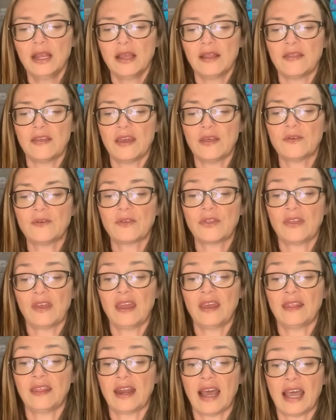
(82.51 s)
The other
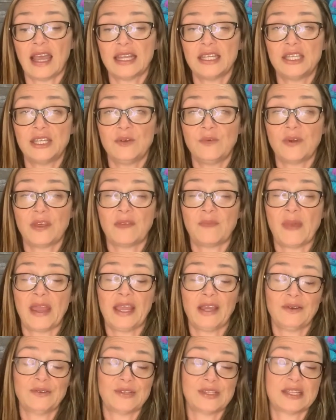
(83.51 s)
thing that I do with my
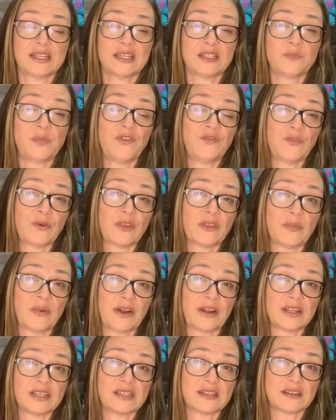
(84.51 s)
hostess before the
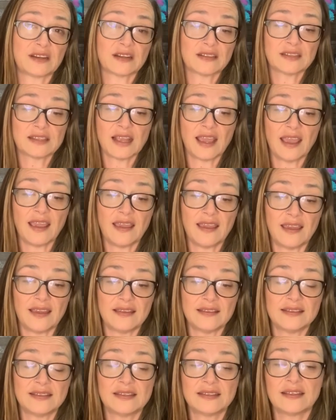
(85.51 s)
party starts
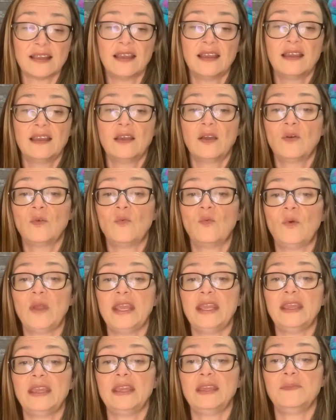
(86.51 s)
is
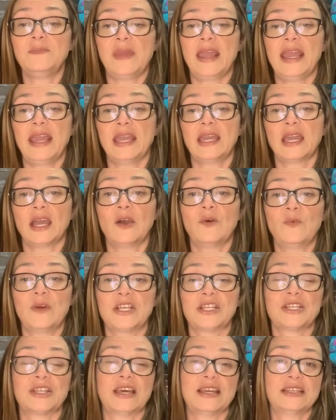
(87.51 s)
we make a
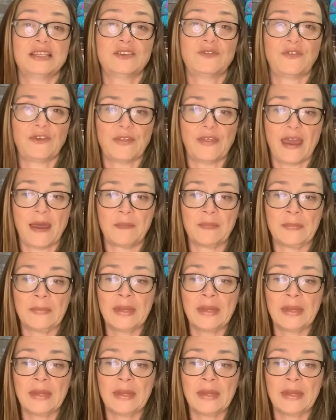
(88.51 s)
wish list for them.